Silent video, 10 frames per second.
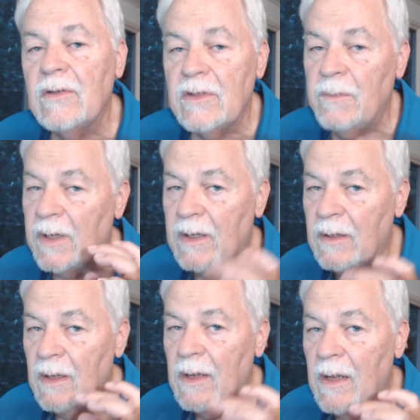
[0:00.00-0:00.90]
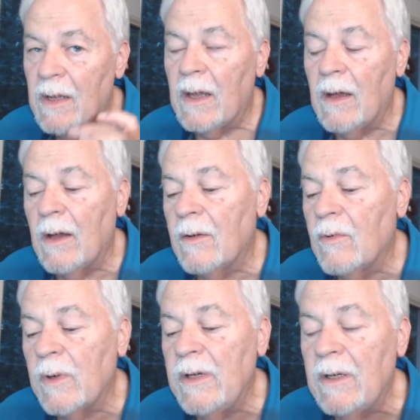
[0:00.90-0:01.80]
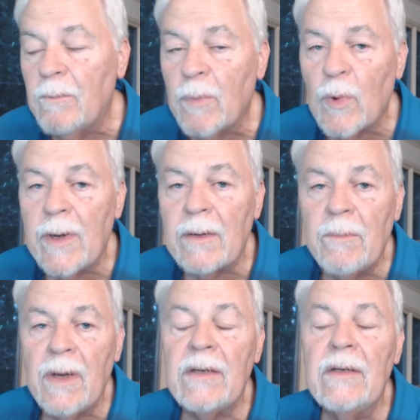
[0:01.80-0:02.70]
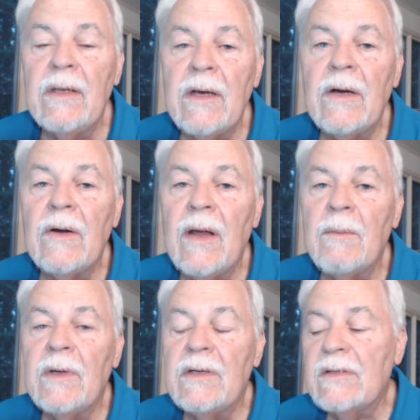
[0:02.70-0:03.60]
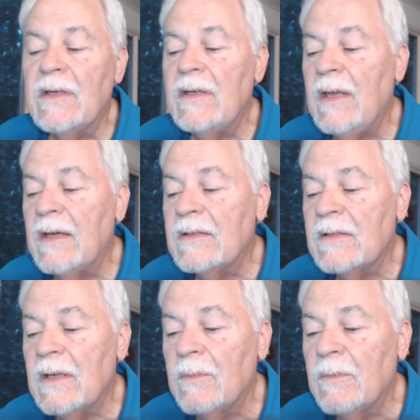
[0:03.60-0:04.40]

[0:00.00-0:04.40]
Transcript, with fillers: There's a big green print button there. I'm going to say yes.